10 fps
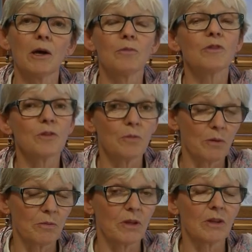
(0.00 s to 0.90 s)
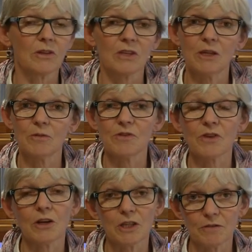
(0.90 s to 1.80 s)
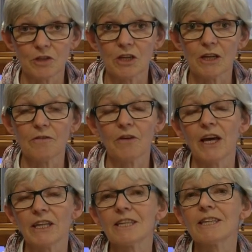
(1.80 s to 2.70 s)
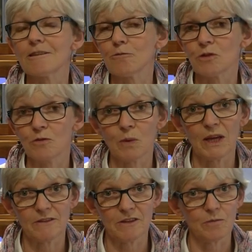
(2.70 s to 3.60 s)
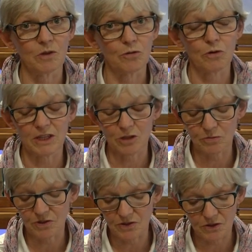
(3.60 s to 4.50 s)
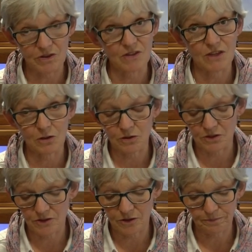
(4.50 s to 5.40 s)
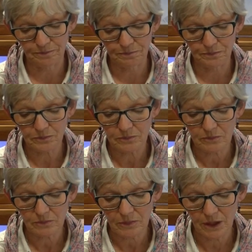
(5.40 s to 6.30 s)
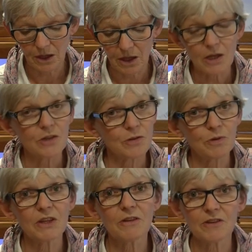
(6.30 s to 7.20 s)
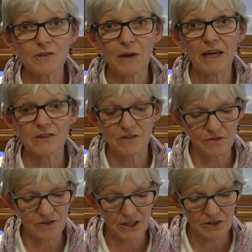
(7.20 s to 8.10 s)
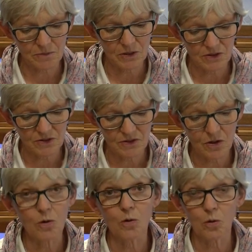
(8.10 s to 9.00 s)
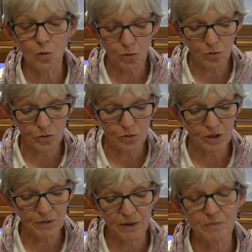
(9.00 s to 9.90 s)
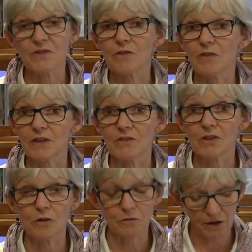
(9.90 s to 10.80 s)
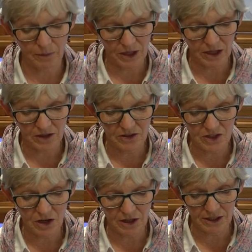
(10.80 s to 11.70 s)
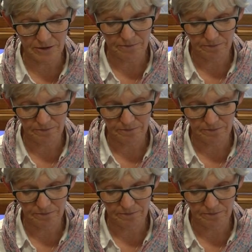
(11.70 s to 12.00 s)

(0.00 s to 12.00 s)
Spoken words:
presuming that he was artificially fed, this would have placed him at greater risk of this illness. So within the space of 6 months, all three members of this young family had died.